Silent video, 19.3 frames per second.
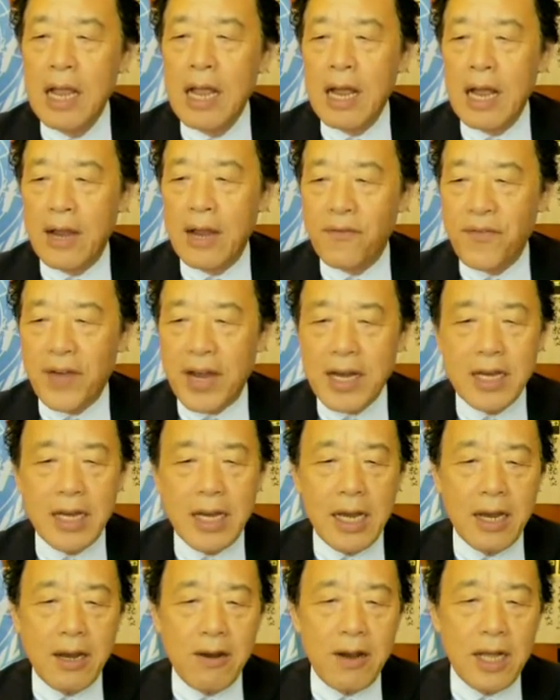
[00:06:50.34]
affected
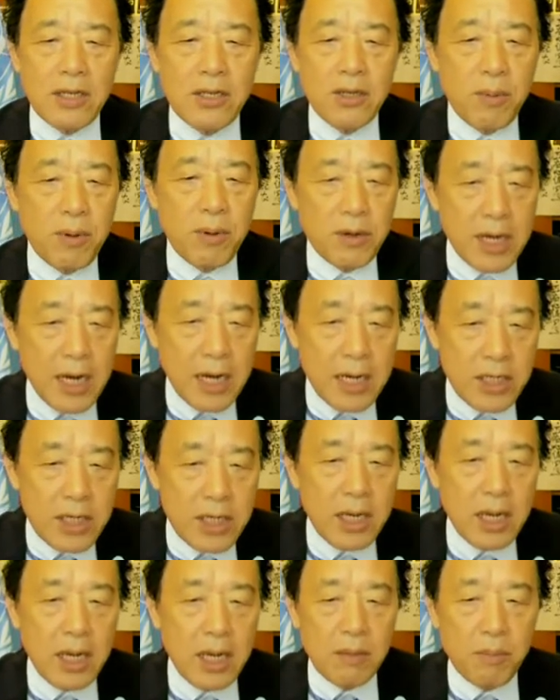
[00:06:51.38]
agricultural
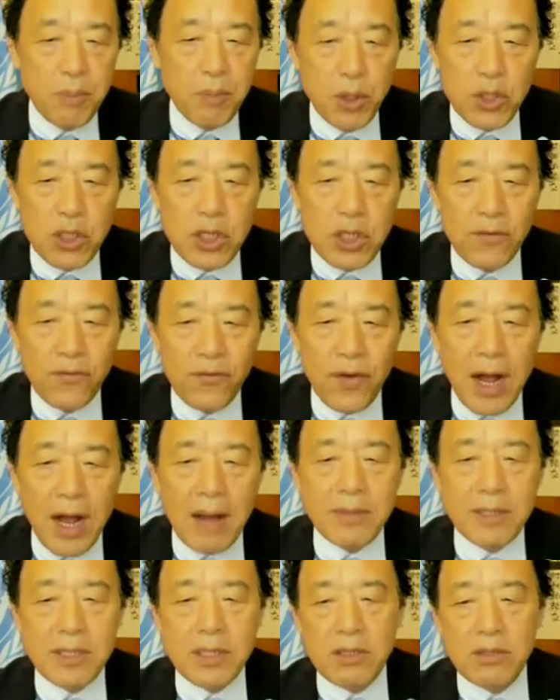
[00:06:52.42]
production and pushing
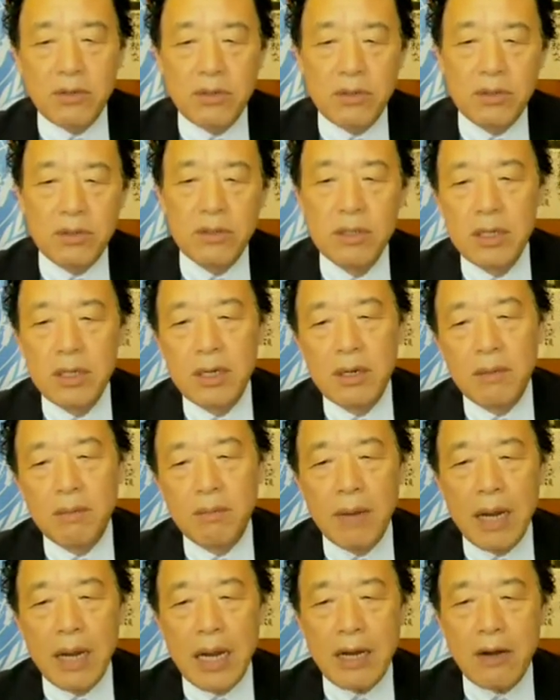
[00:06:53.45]
farmers to
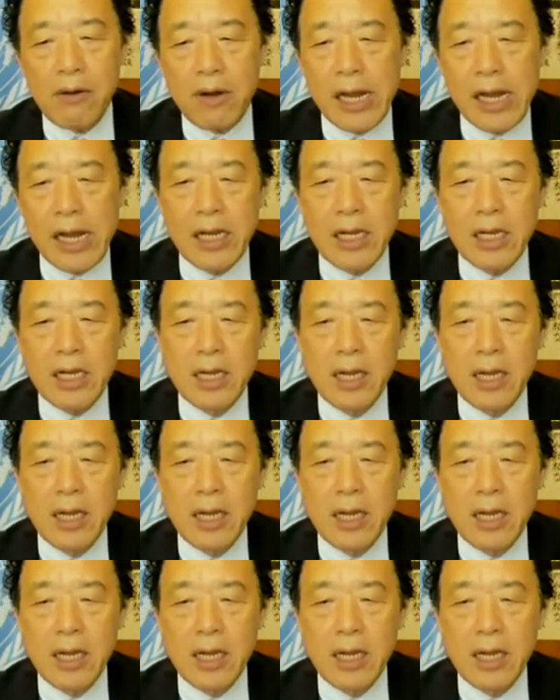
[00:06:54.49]
migrate,